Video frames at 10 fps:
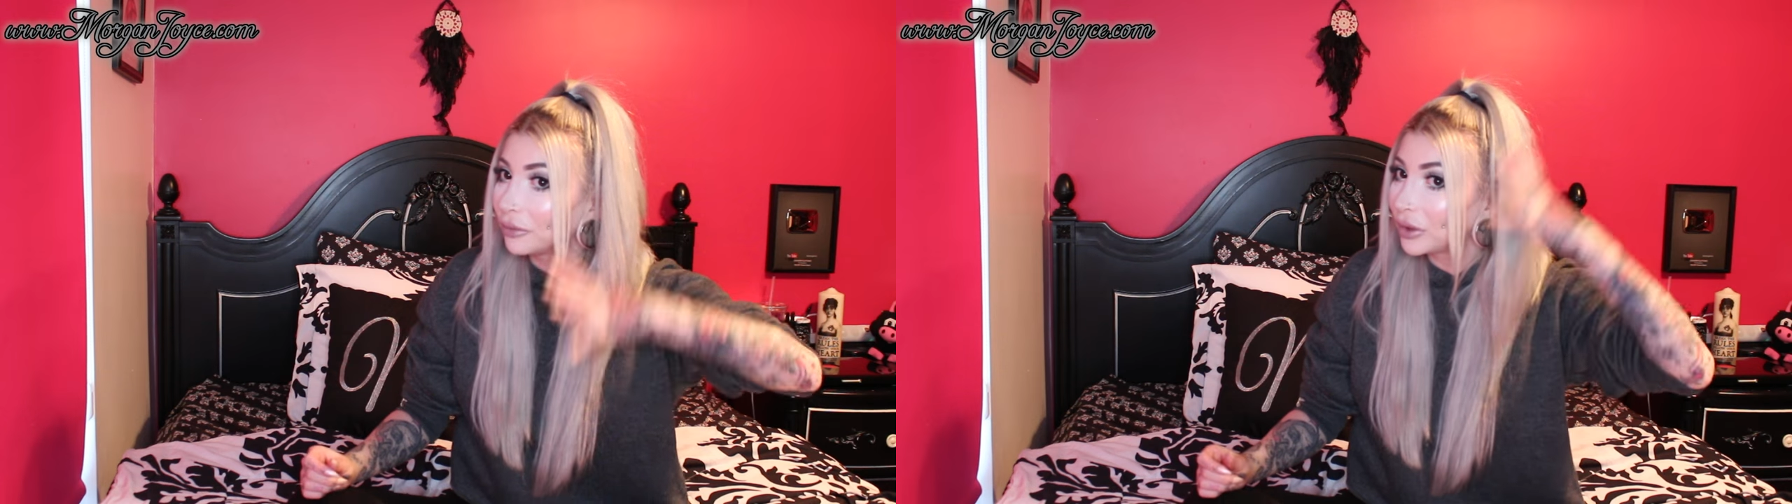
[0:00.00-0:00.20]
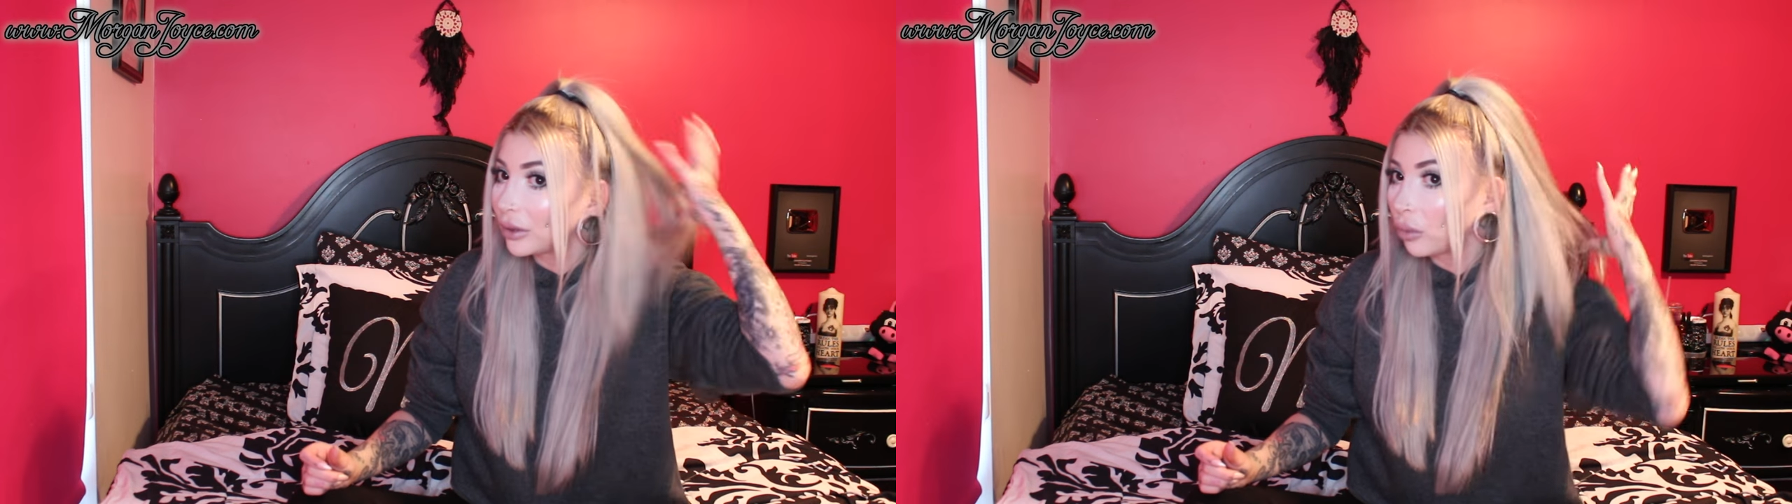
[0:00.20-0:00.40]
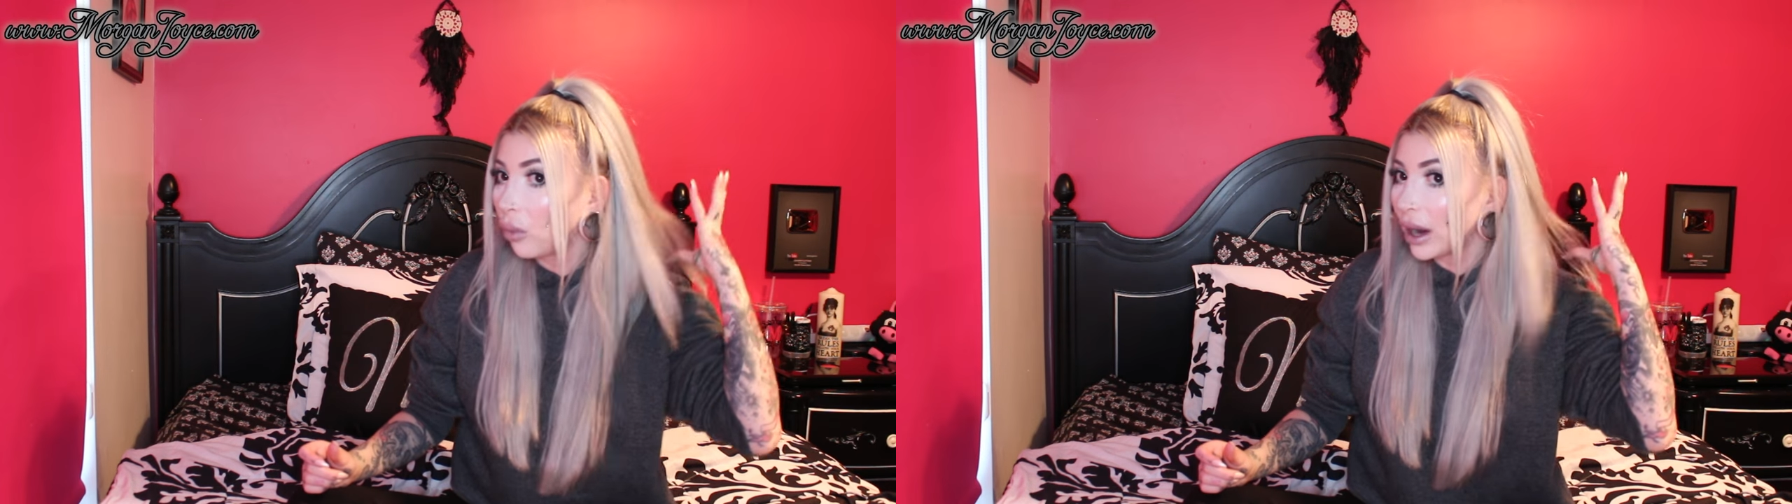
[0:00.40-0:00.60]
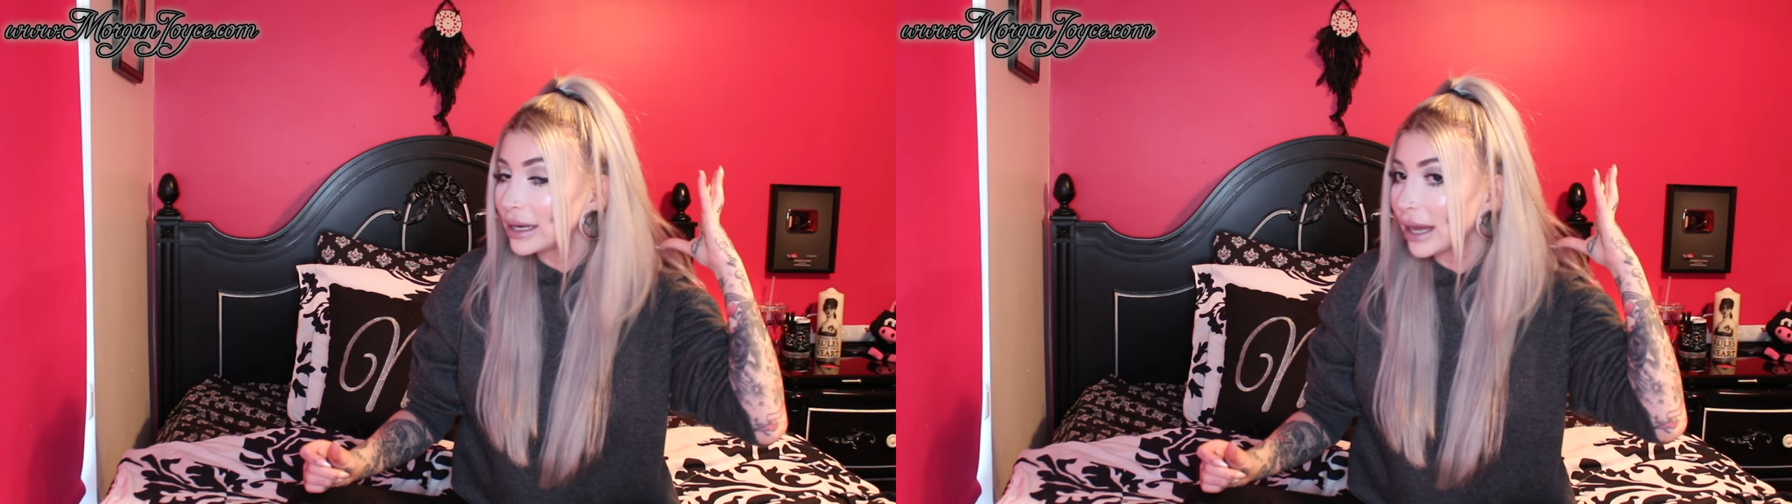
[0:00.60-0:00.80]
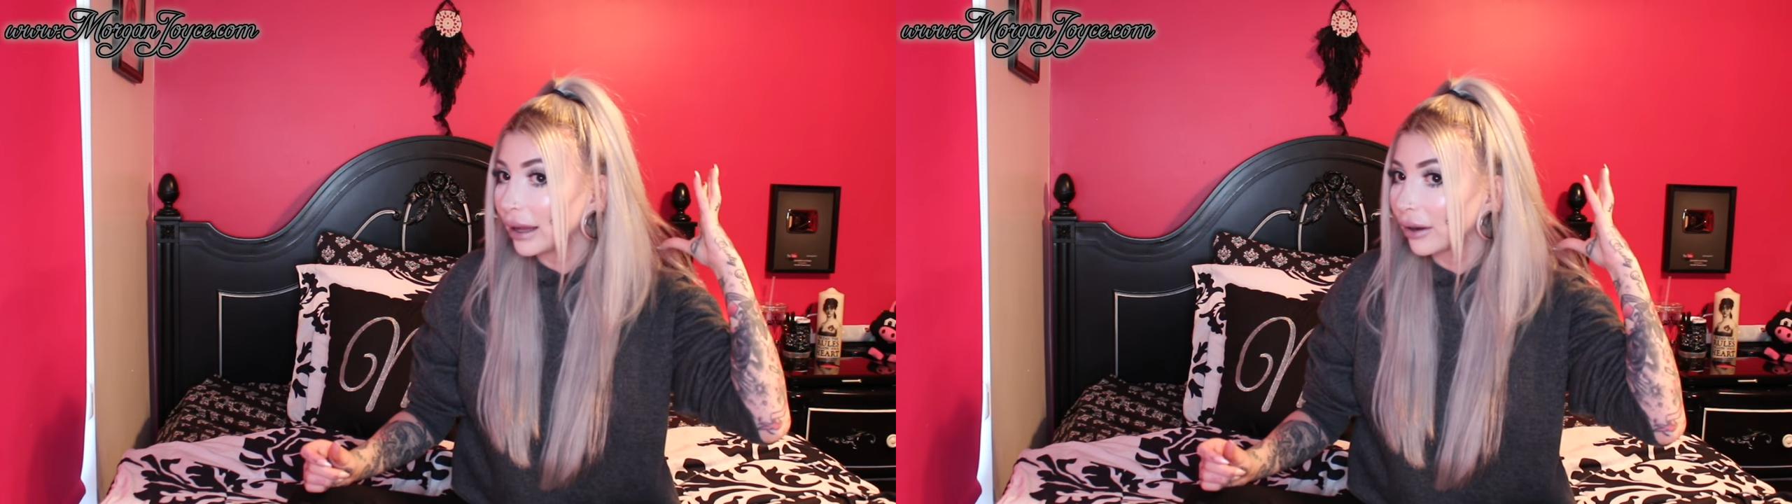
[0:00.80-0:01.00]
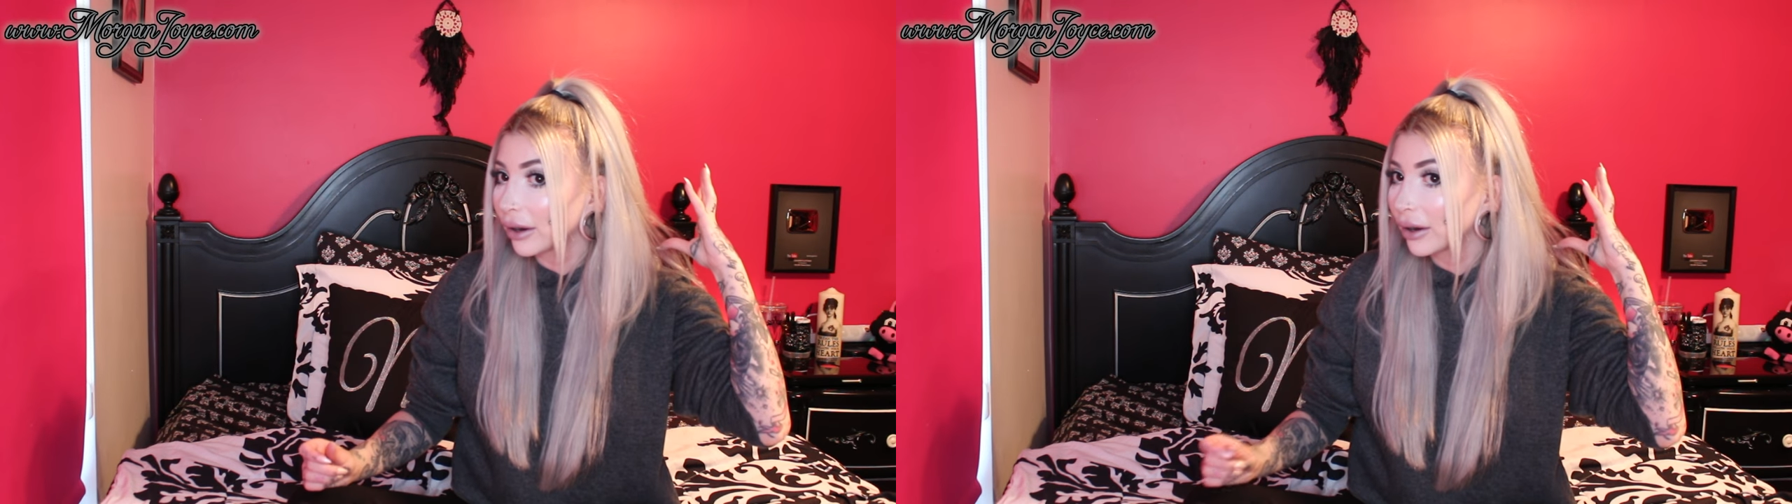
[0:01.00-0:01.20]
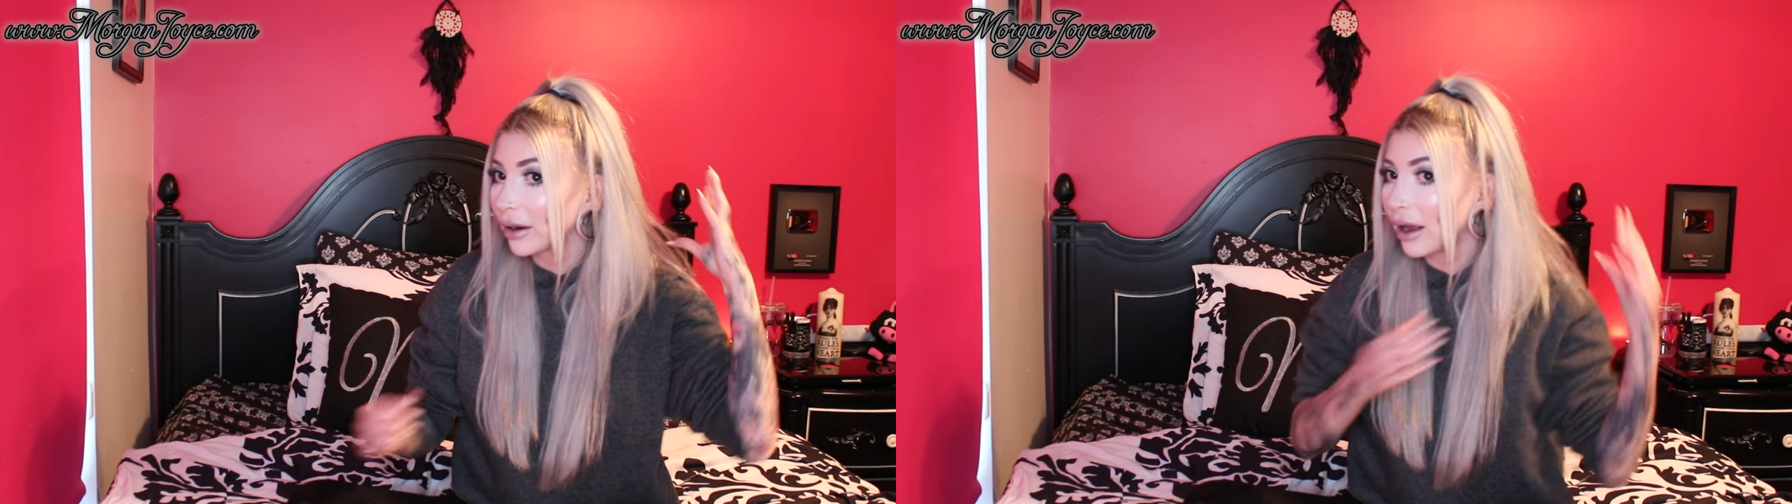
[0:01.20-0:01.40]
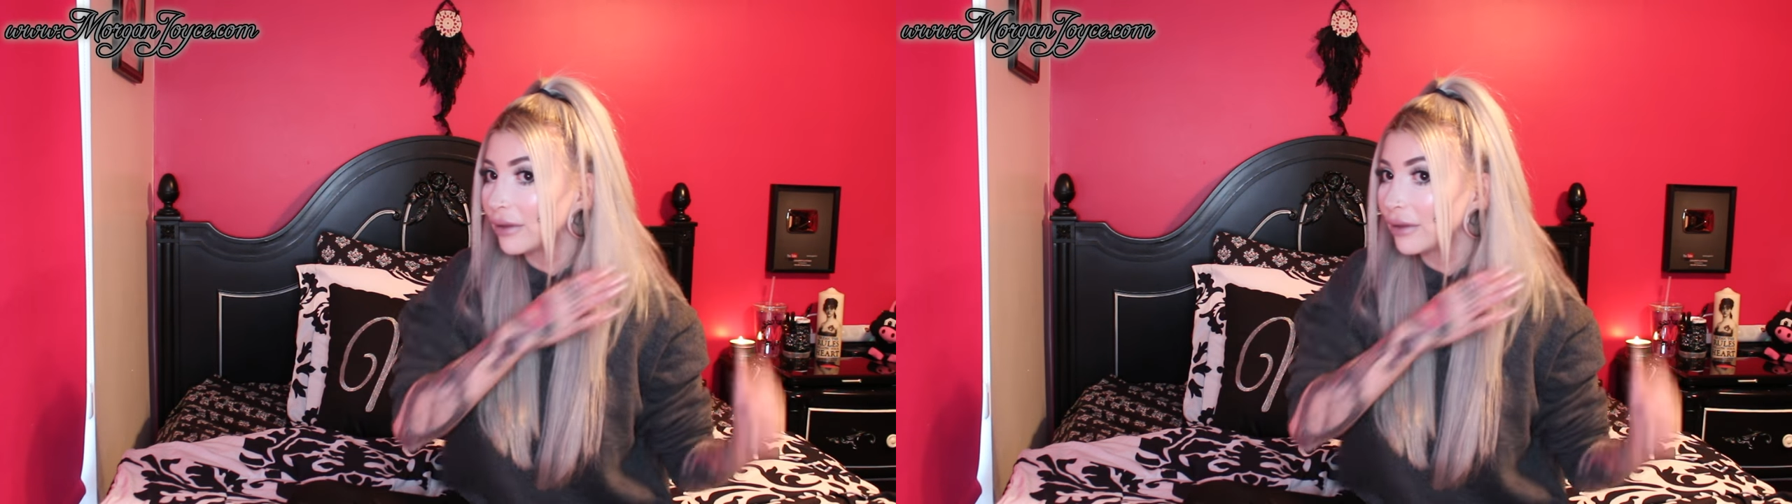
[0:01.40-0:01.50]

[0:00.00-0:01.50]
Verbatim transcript: then white hair,